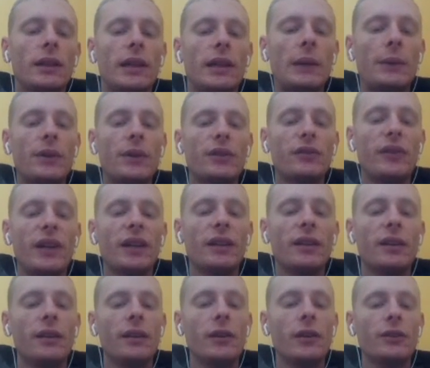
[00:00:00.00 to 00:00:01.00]
we can fight
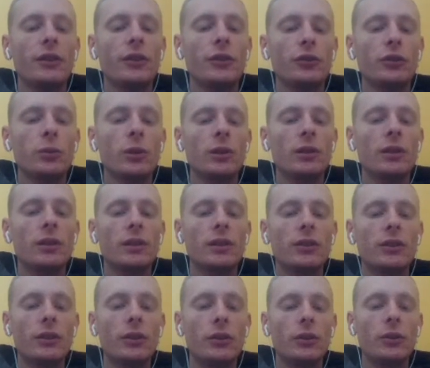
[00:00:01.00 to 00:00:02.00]
the RC Shroober.
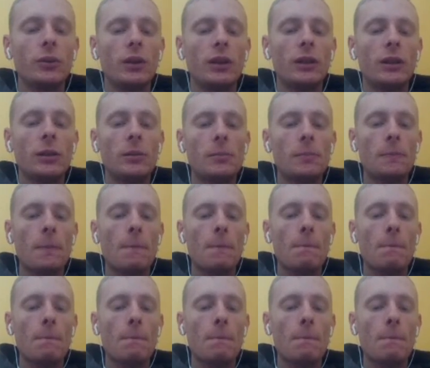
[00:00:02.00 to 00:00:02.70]
So, um,